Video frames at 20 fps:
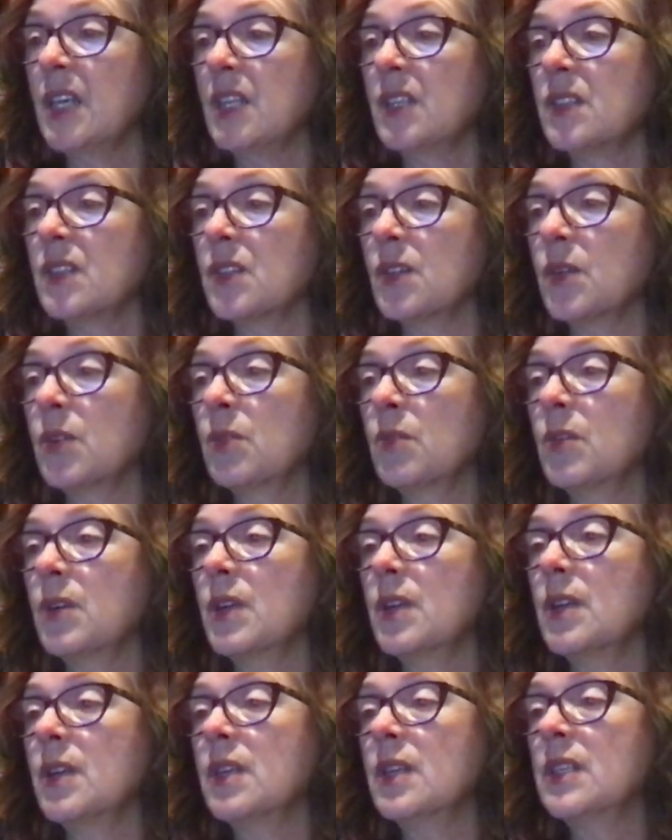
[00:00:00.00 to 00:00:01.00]
So
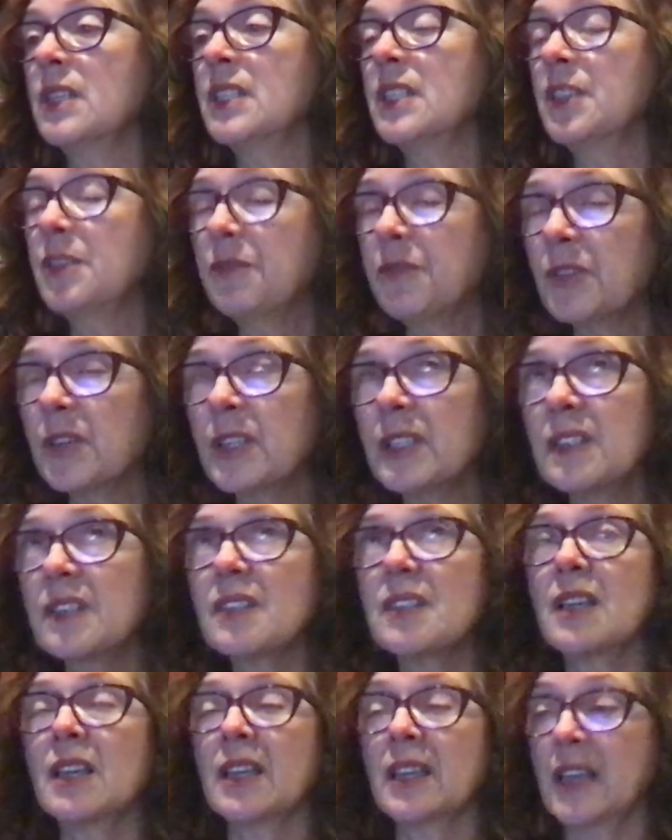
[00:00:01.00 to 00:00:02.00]

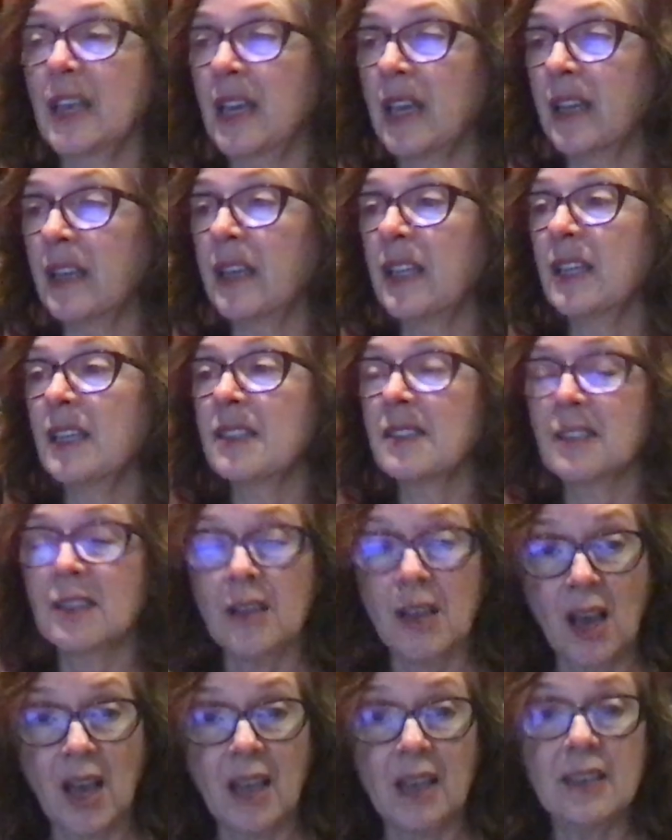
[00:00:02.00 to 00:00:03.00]
Difference, again, is
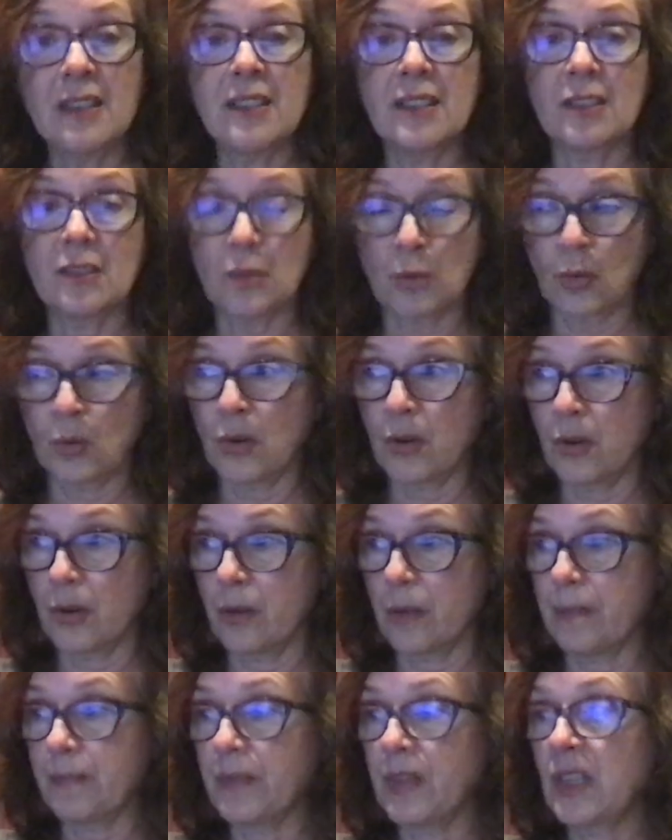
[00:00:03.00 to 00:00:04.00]
not
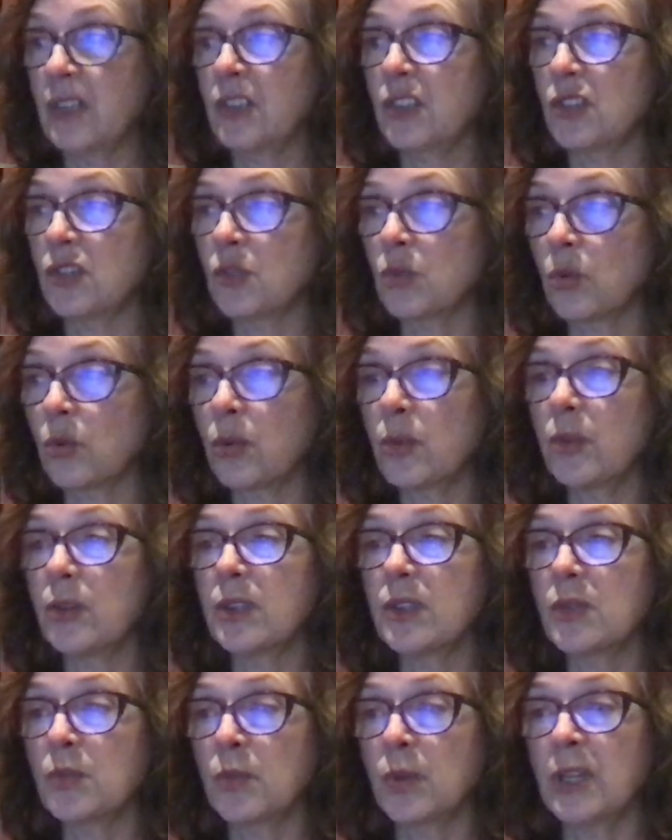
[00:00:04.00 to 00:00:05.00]
disorder. Disorder
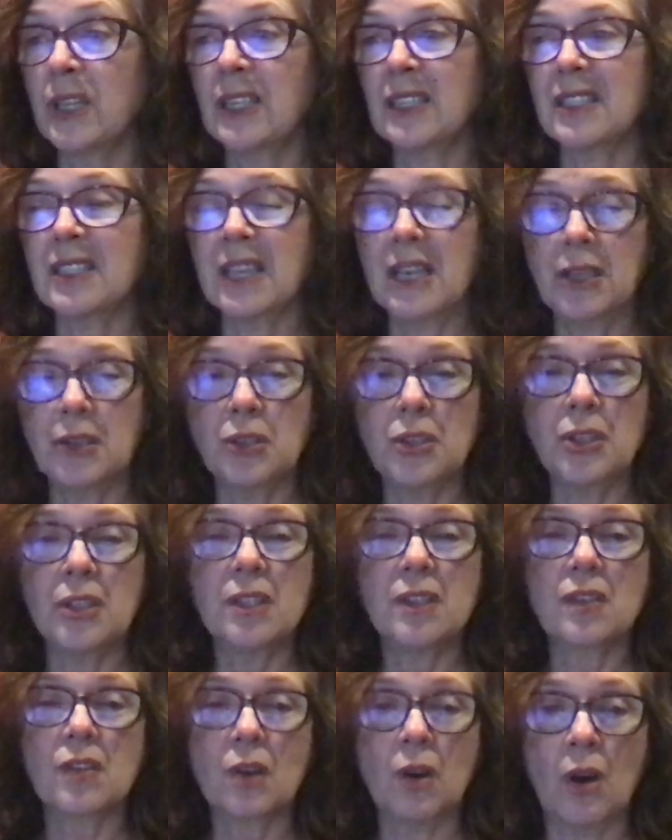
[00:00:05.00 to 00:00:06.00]
is when attention
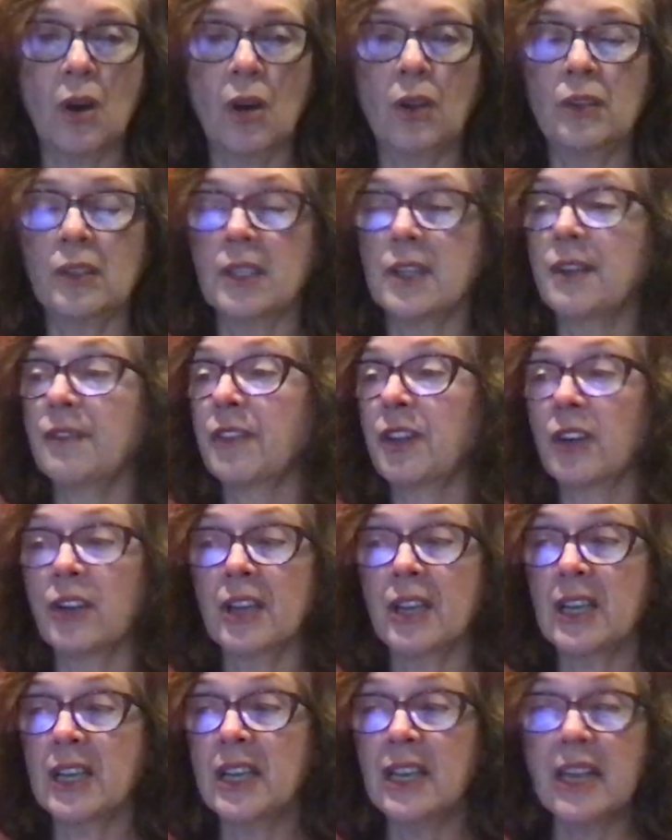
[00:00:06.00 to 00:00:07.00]
is called in a
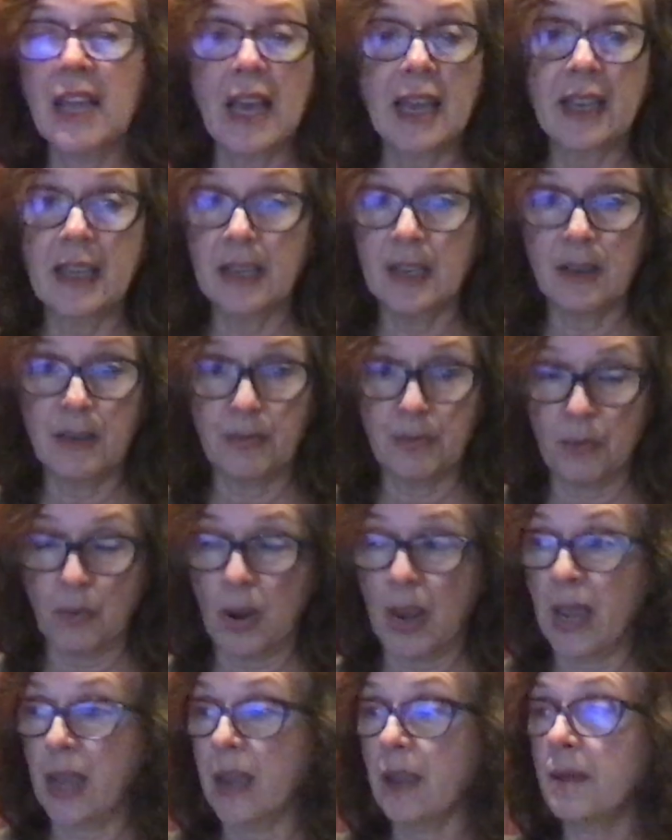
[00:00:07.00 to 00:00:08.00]
very negative
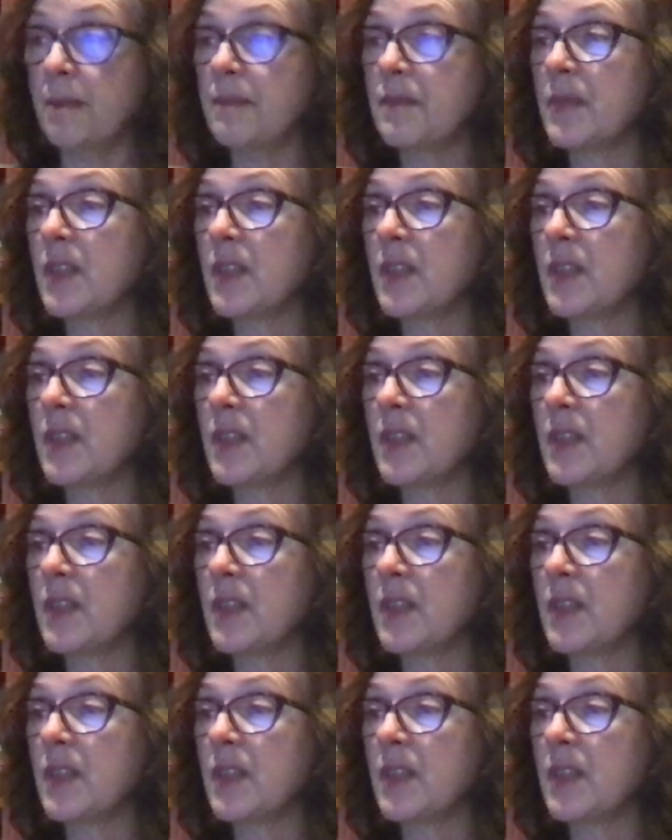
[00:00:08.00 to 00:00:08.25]
way,